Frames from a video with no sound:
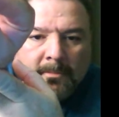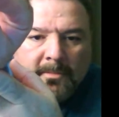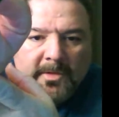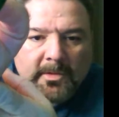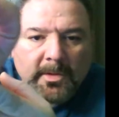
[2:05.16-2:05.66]

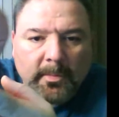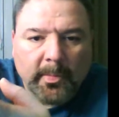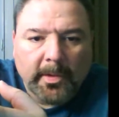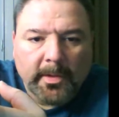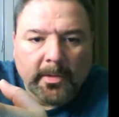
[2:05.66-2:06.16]
It's looking
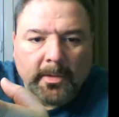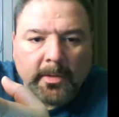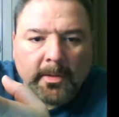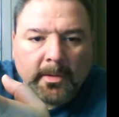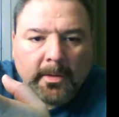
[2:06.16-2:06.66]
pretty good.
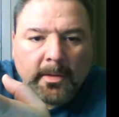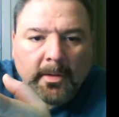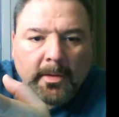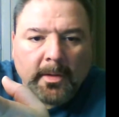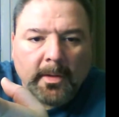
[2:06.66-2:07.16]

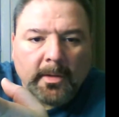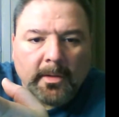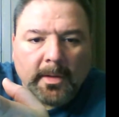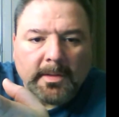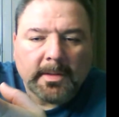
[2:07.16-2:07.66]

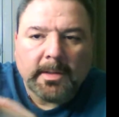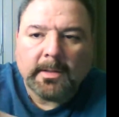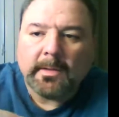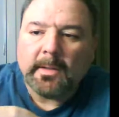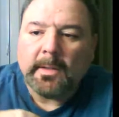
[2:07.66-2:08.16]
Lots of
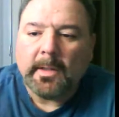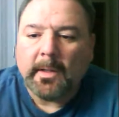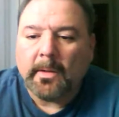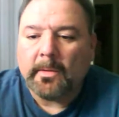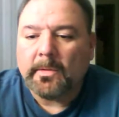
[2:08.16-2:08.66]

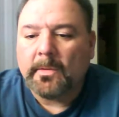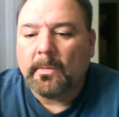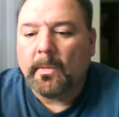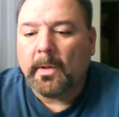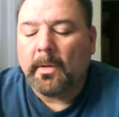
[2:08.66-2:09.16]
decals,
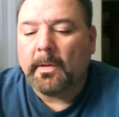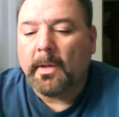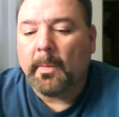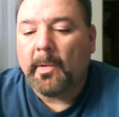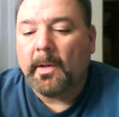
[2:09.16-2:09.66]
one on
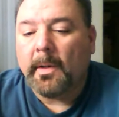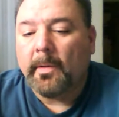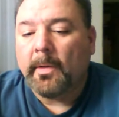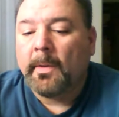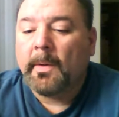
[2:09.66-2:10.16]
top of the
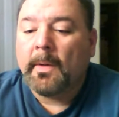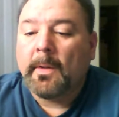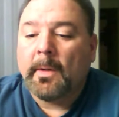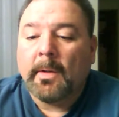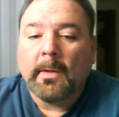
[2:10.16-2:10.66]
other,
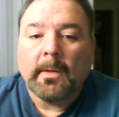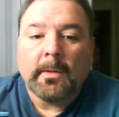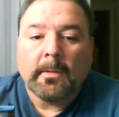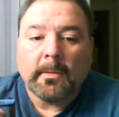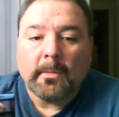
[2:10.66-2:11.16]

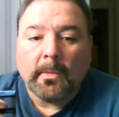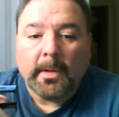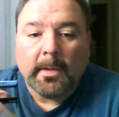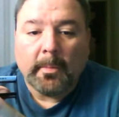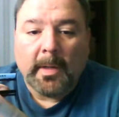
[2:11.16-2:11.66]
one
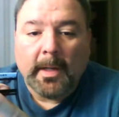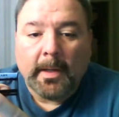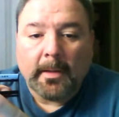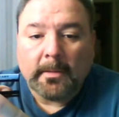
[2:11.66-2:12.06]
in the back.